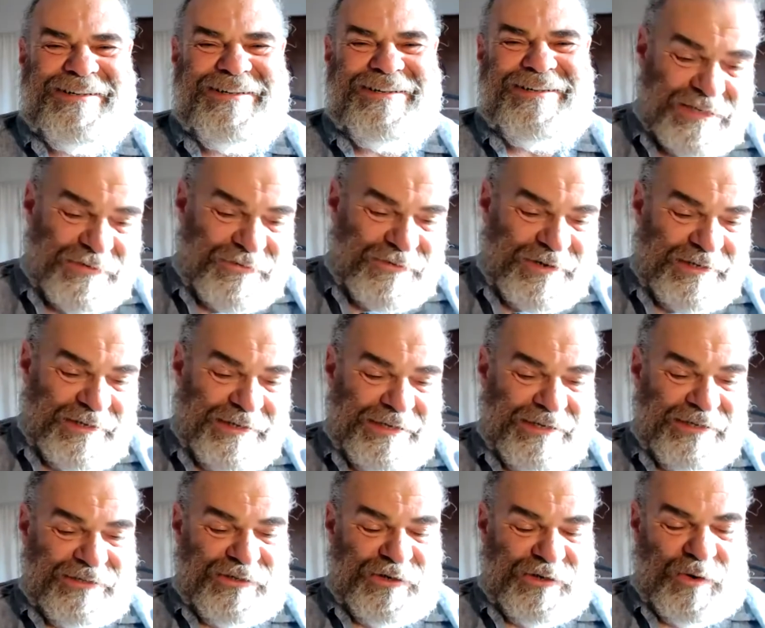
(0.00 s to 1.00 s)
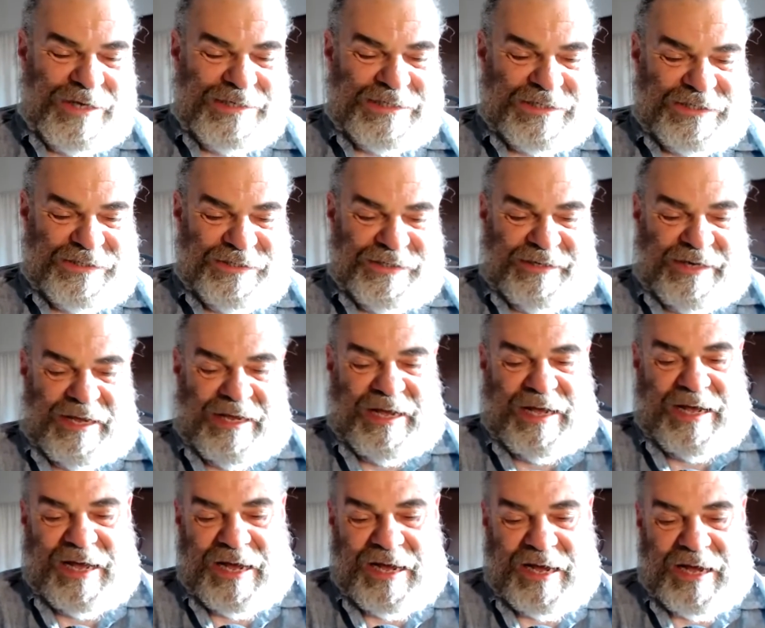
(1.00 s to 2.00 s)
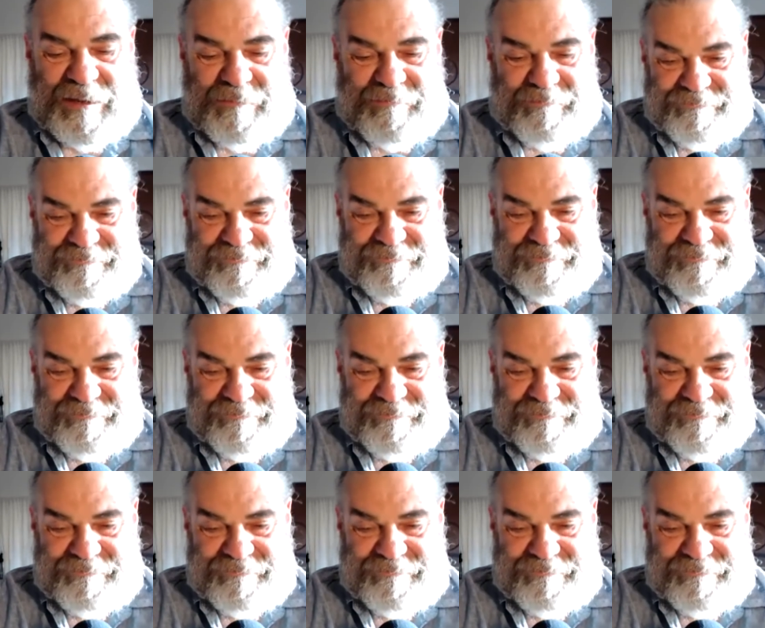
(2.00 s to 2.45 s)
is a really good question. I'm